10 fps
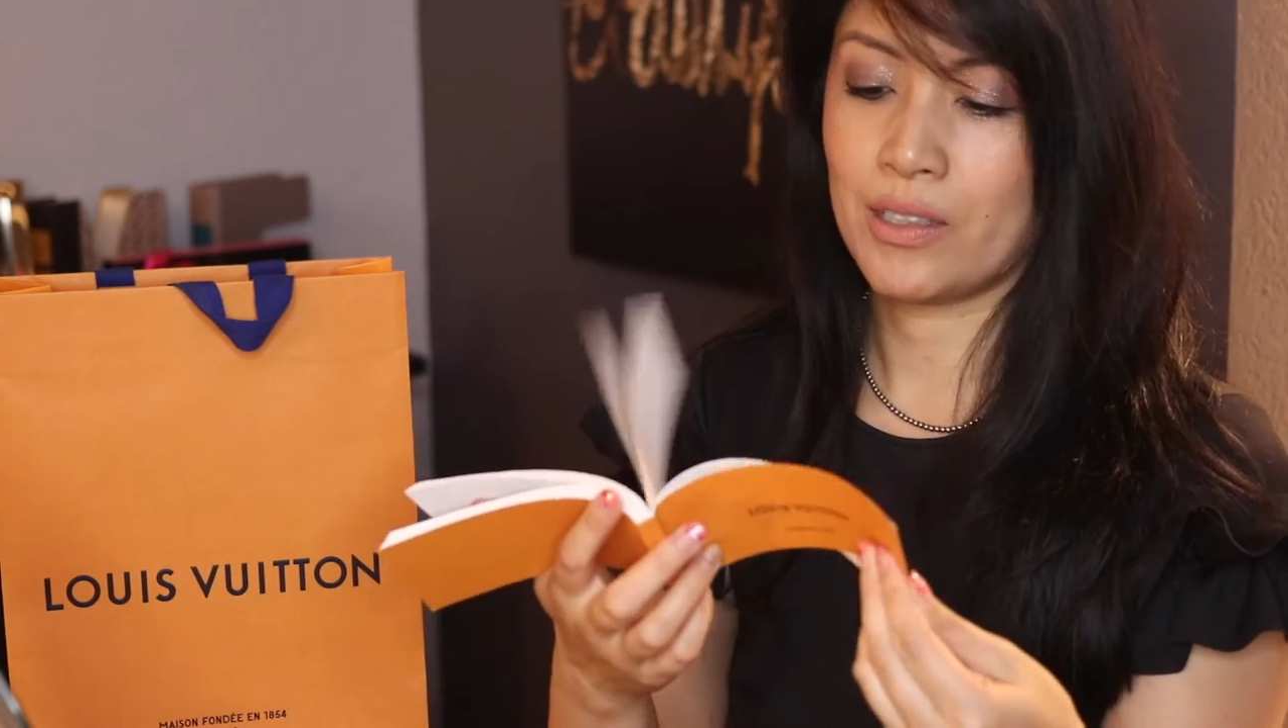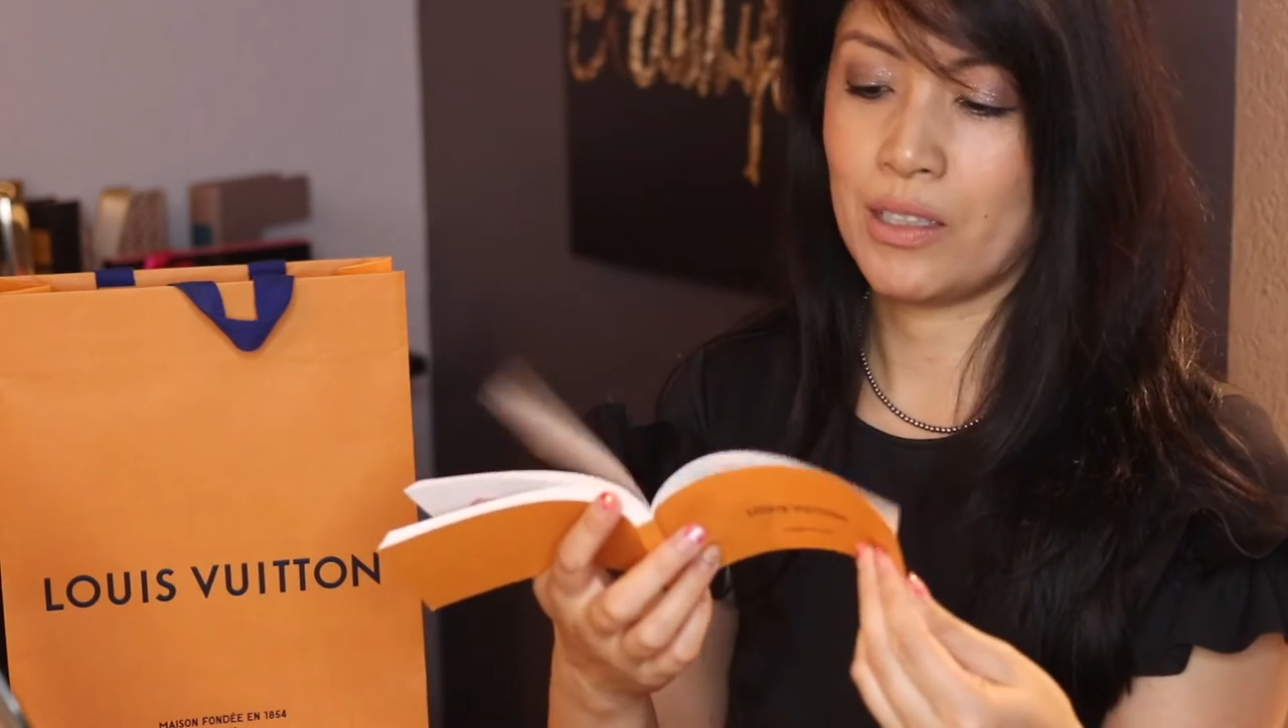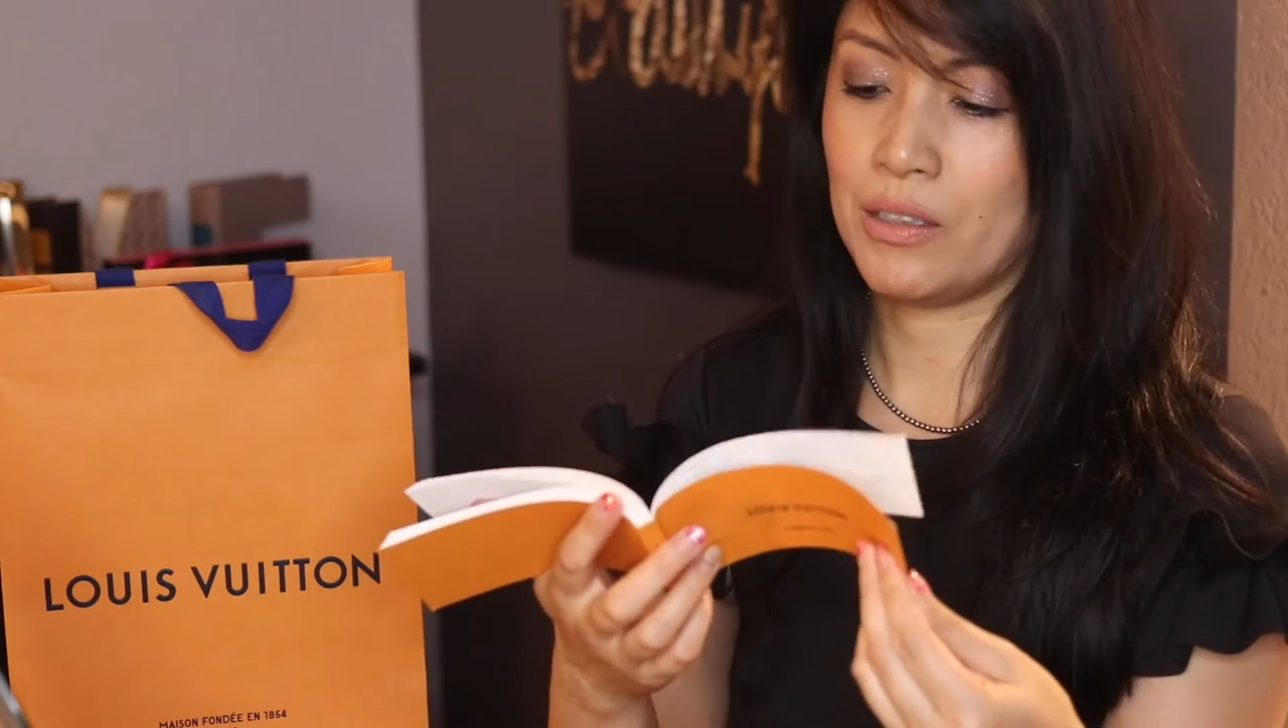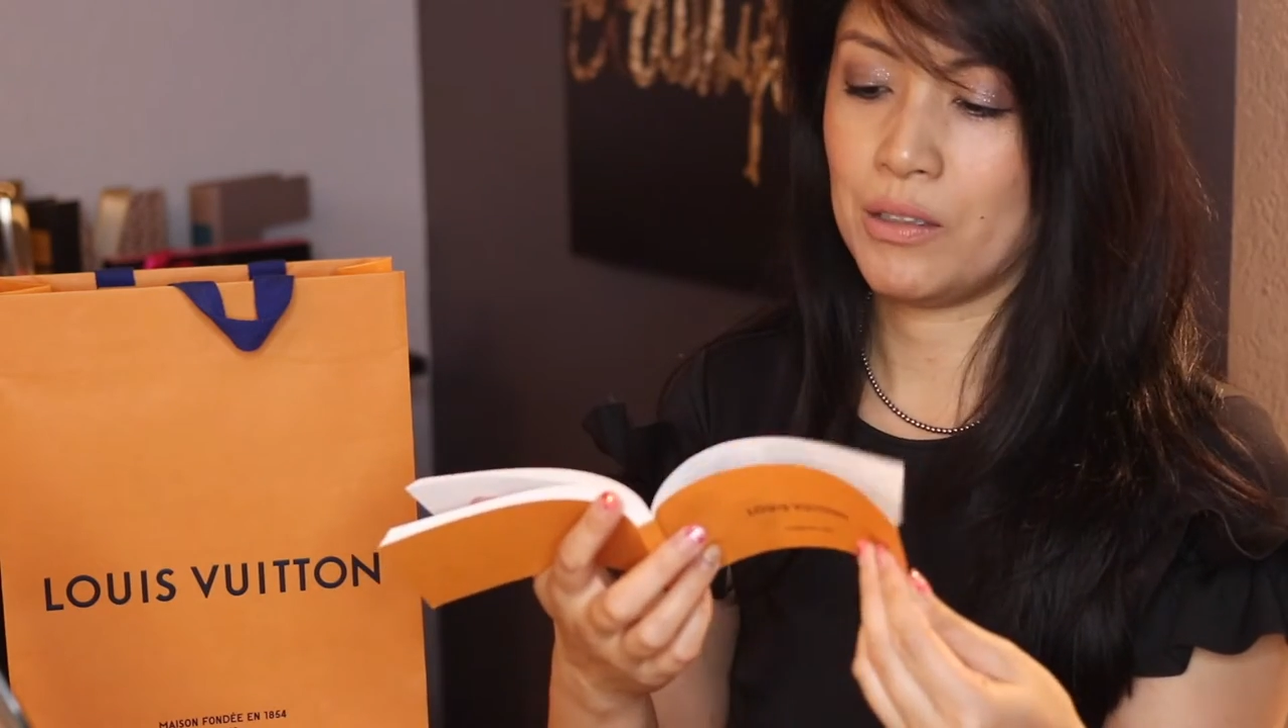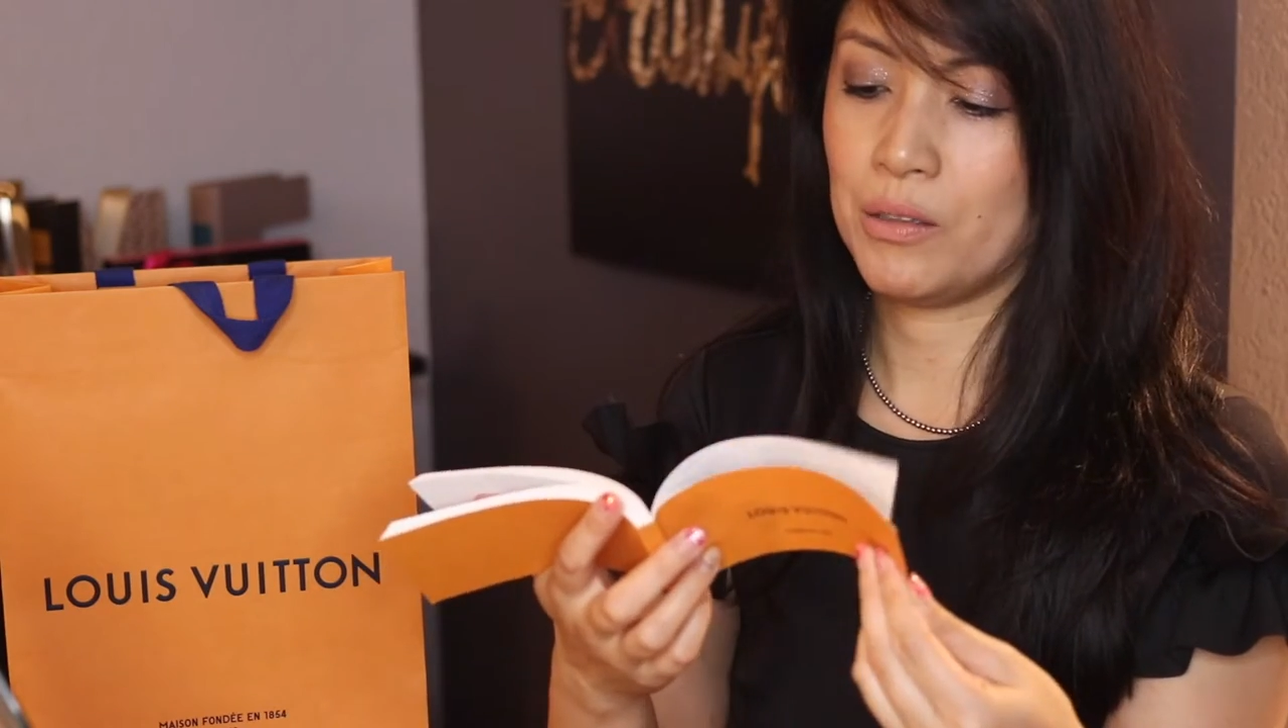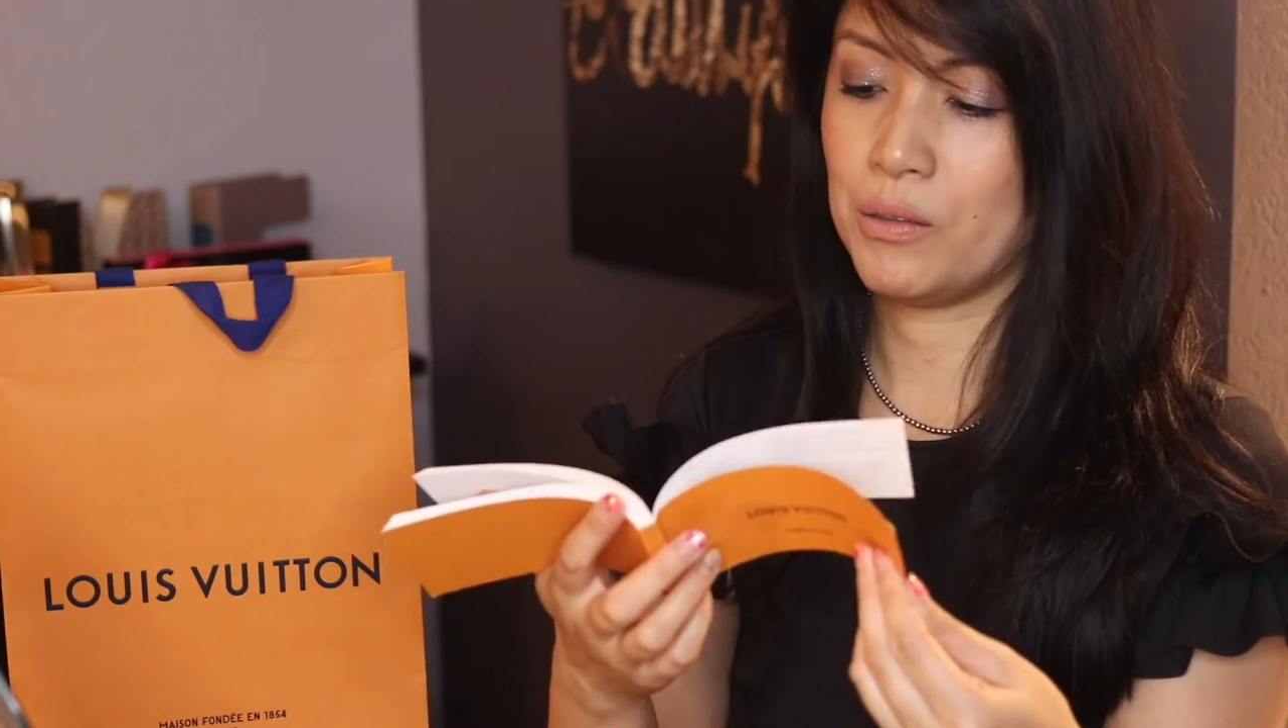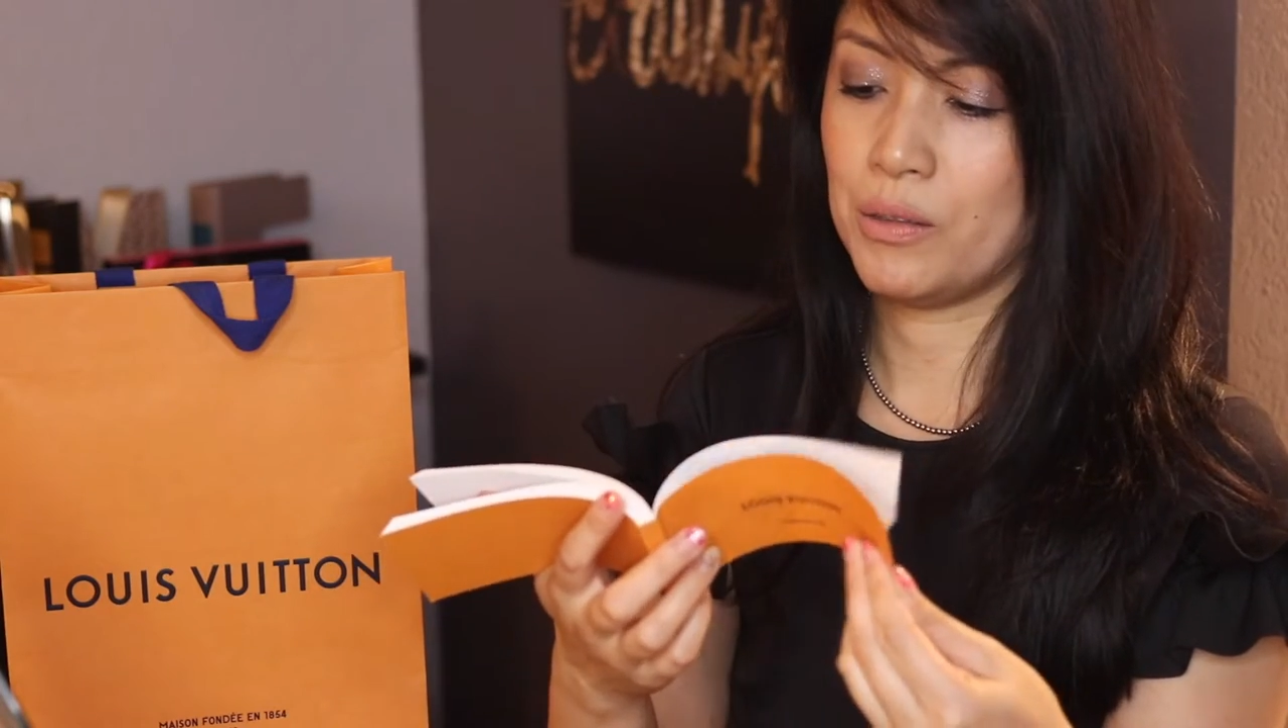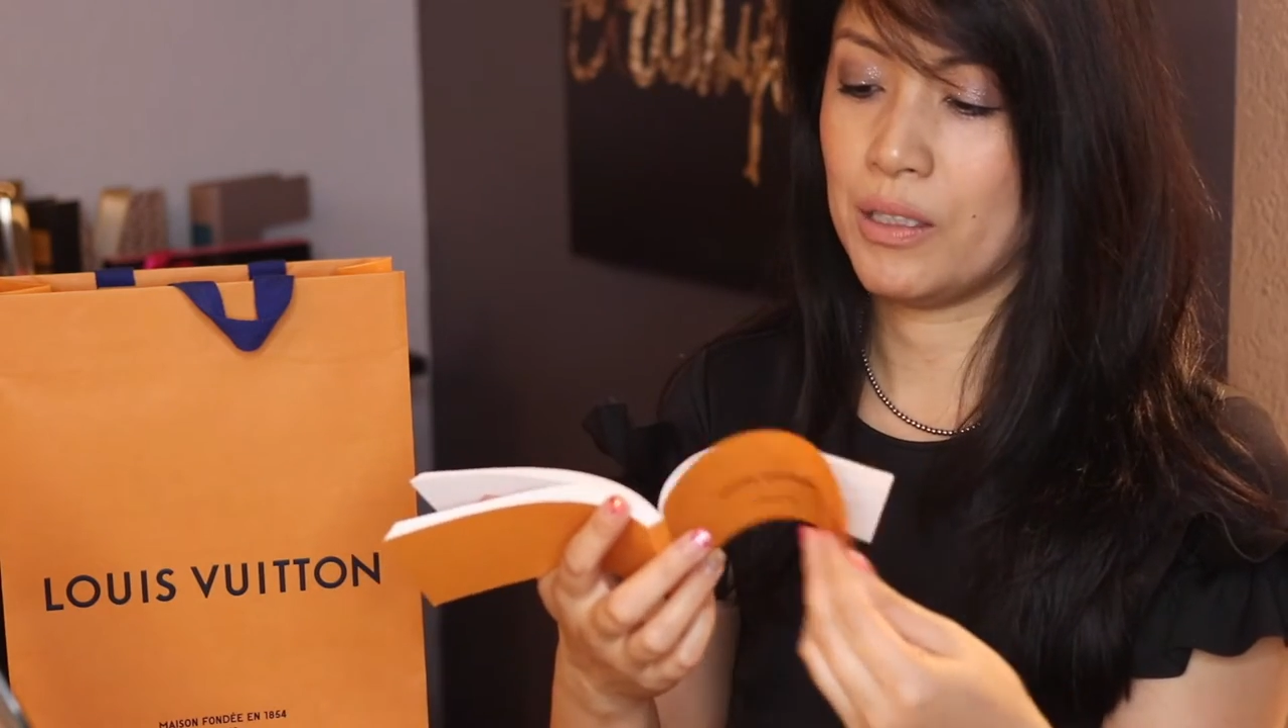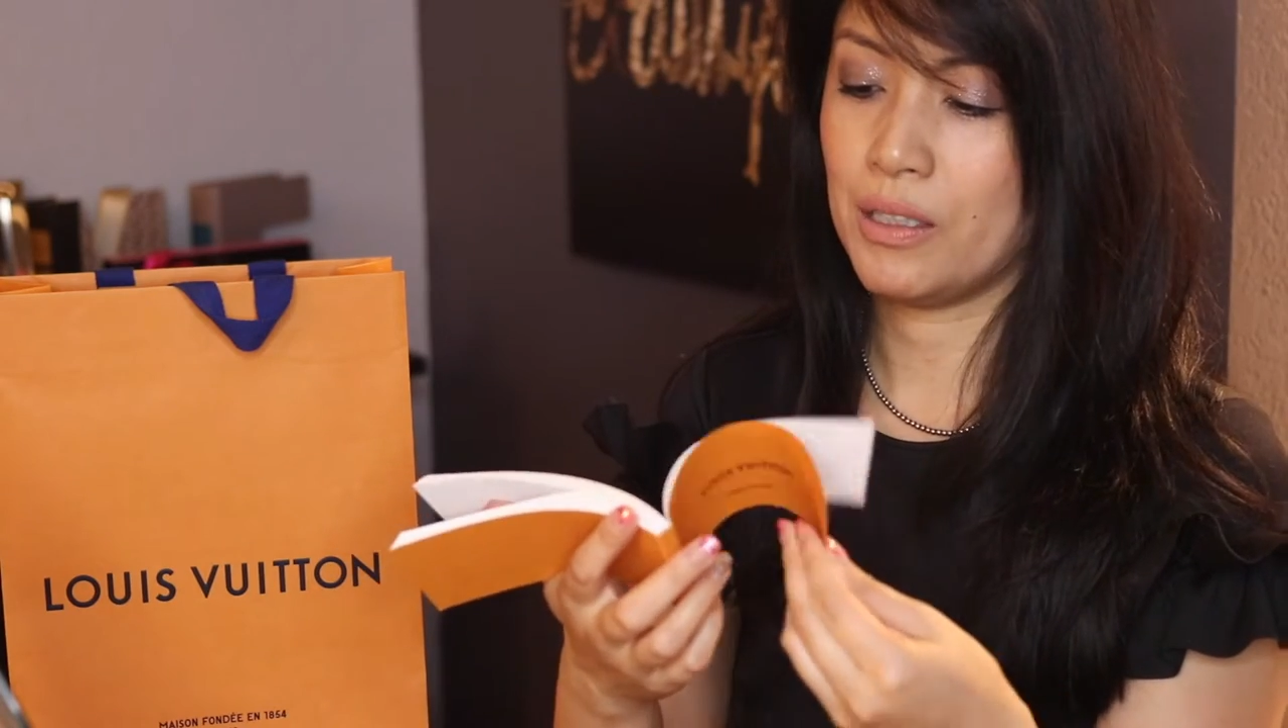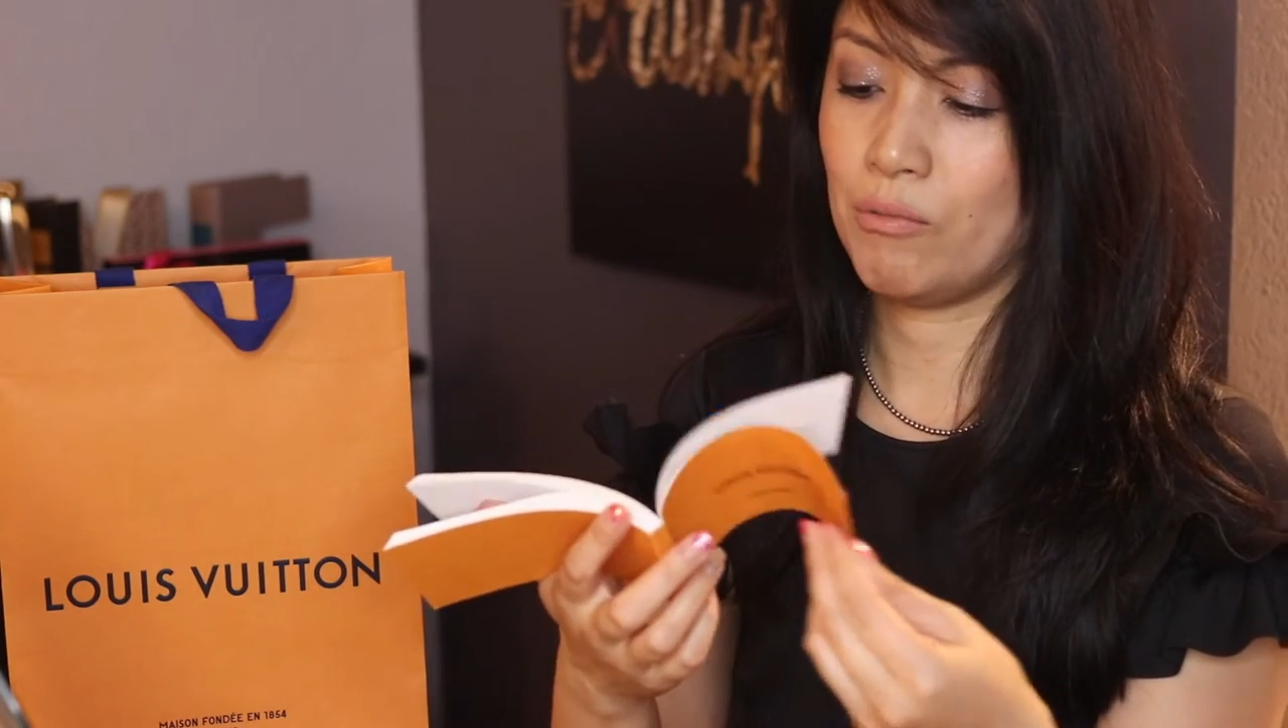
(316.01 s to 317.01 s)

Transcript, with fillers: so,